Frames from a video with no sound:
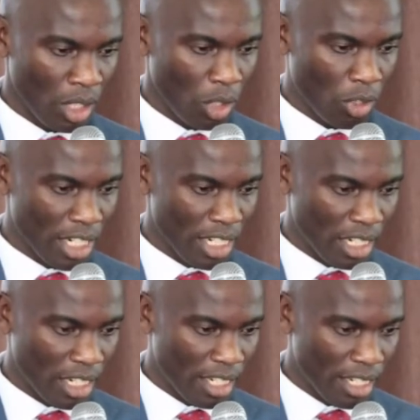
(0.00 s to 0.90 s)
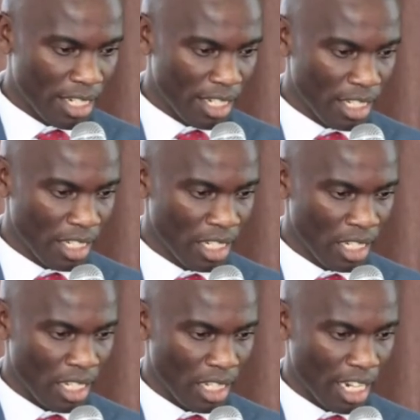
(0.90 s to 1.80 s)
you can see
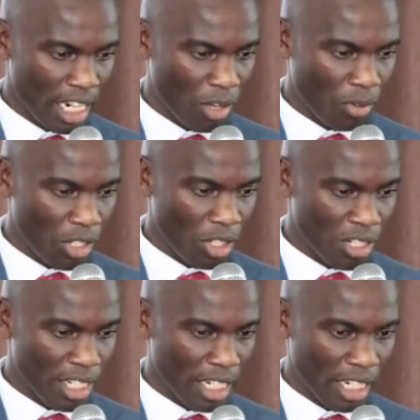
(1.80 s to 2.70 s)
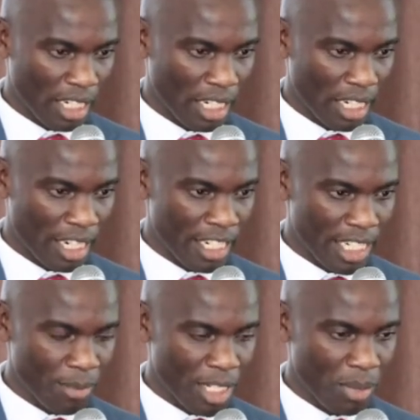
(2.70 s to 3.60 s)
that now when you want to send an
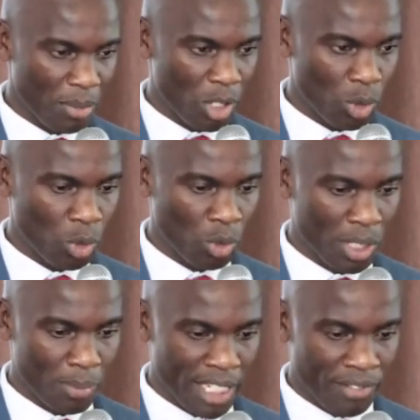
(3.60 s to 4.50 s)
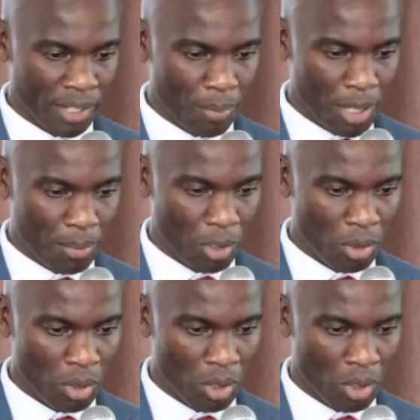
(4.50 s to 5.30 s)
SMS maybe to specific people,